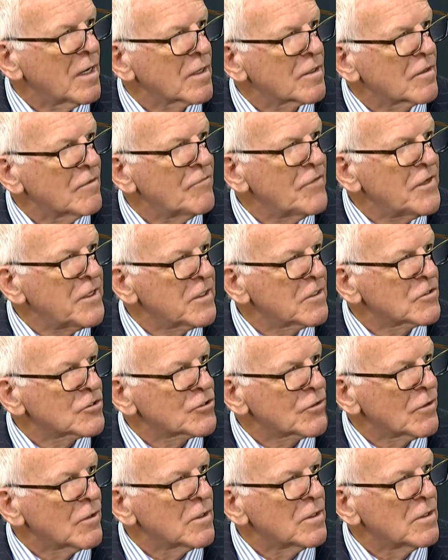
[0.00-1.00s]
convenience
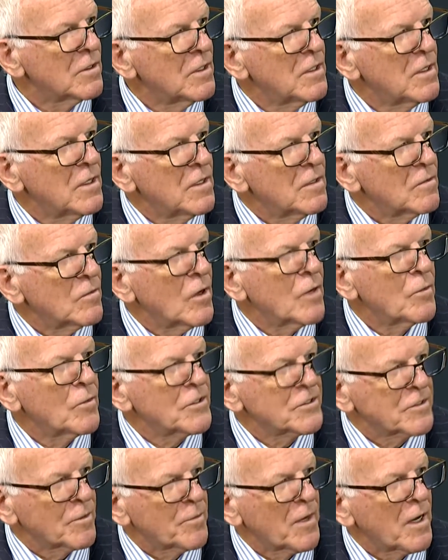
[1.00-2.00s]
store, where we
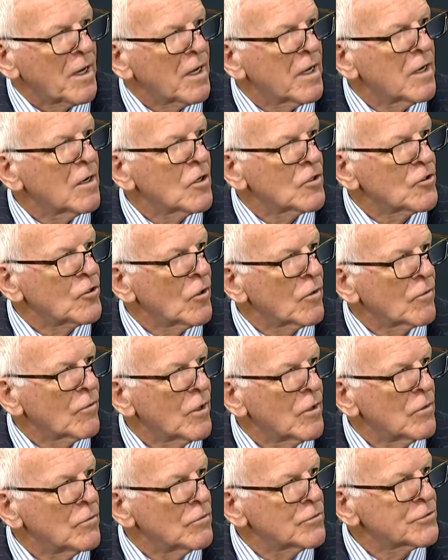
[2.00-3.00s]
supply hot dog
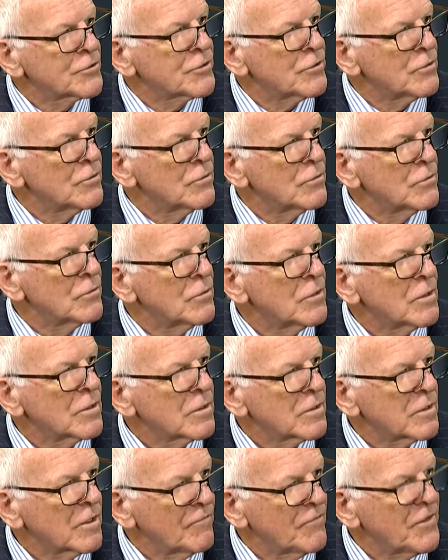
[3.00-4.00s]
rolls to
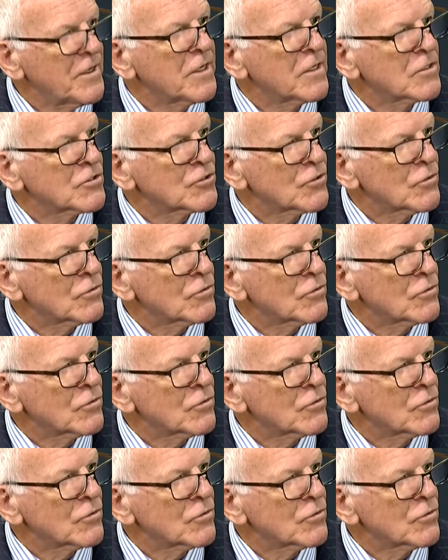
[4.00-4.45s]
convenience store